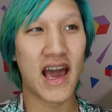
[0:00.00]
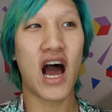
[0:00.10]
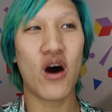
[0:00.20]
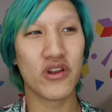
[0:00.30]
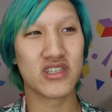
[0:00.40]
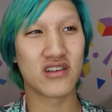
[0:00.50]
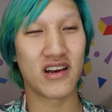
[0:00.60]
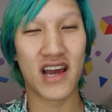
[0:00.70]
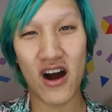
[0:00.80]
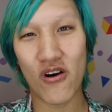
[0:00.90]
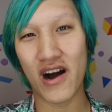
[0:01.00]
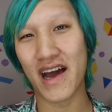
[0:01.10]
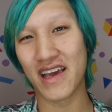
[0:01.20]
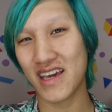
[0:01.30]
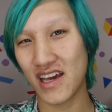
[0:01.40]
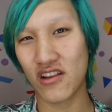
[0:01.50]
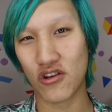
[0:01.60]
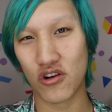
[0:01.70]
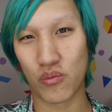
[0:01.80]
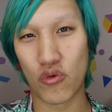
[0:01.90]
outlets on how I can
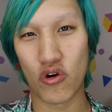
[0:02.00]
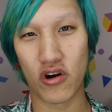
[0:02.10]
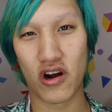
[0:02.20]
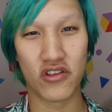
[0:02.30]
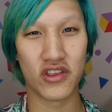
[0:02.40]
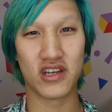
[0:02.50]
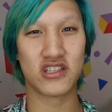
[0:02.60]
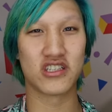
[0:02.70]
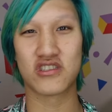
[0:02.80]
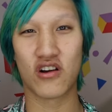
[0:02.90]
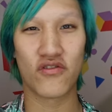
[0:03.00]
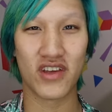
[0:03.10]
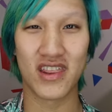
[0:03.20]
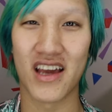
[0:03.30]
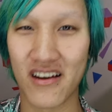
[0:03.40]
learn more other than just surfing the